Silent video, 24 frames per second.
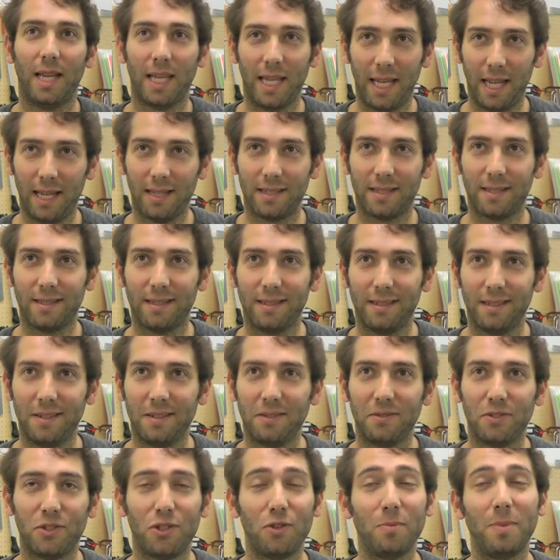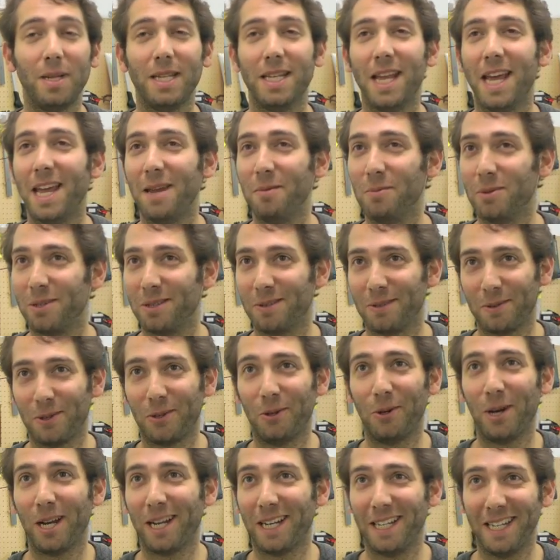kit, to be named
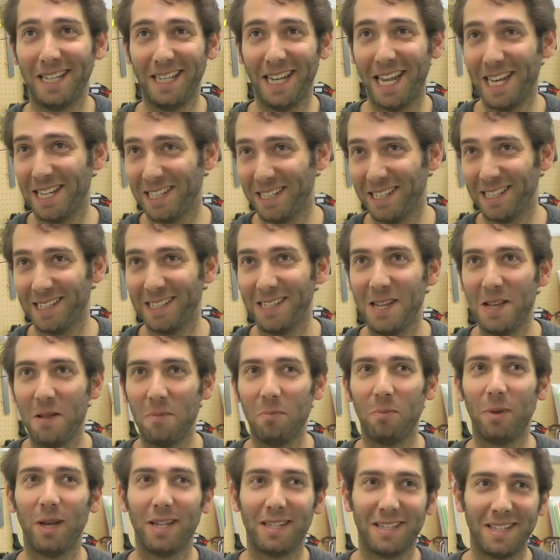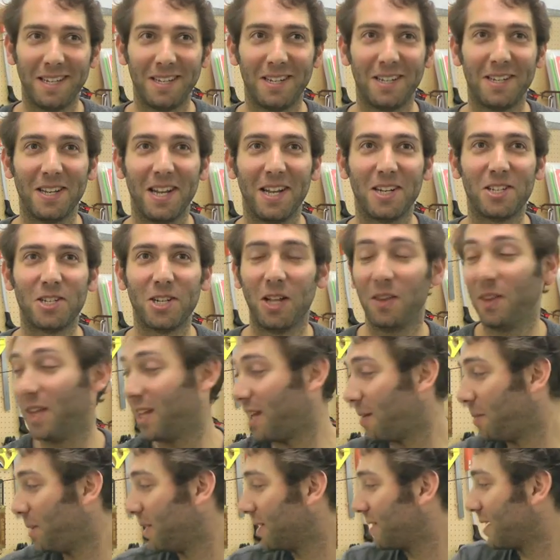correctly later. But in a nutshell,
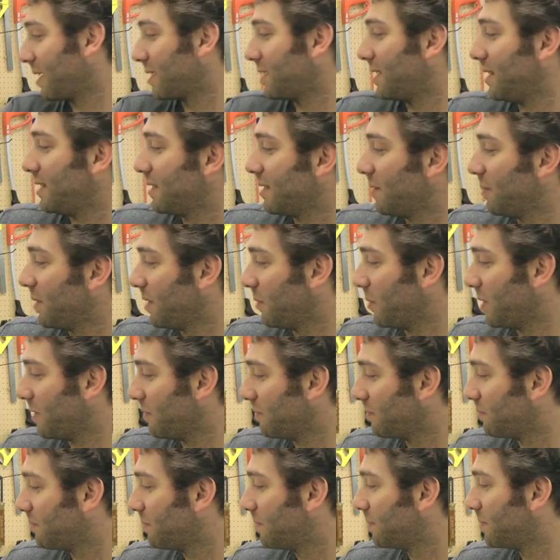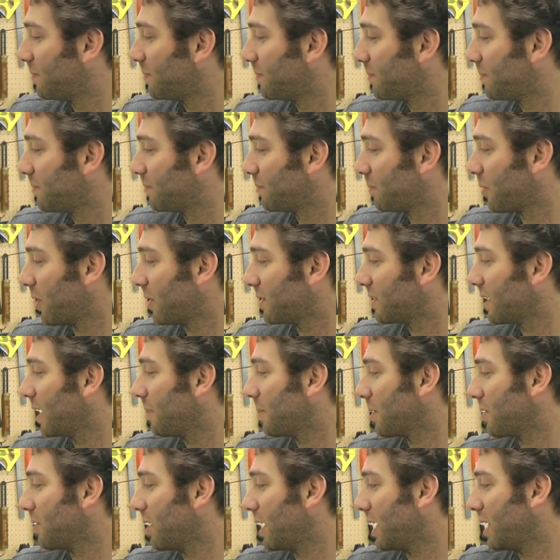it's actually something that we're
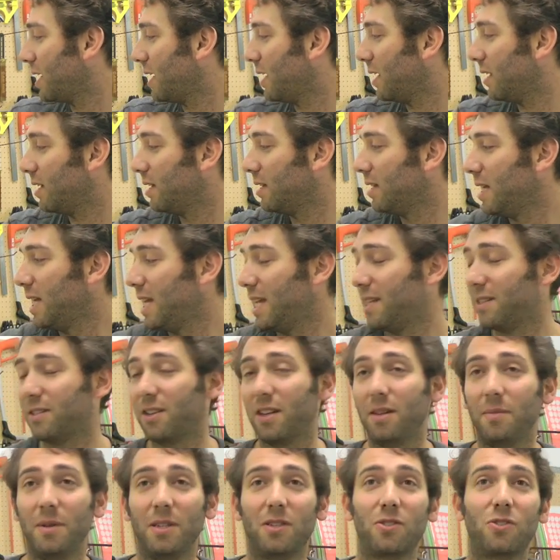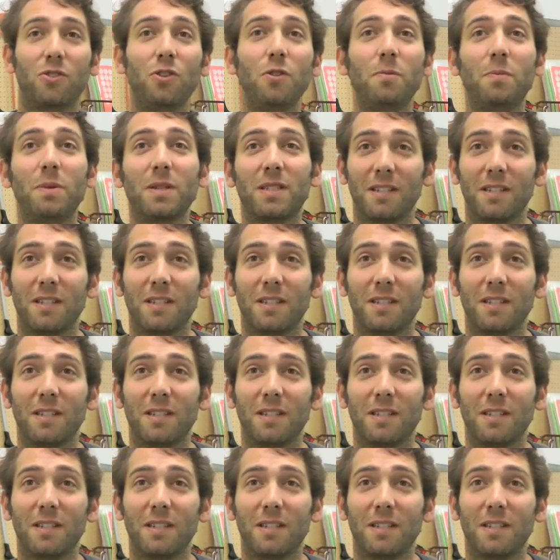prototyping right here. It's going to be super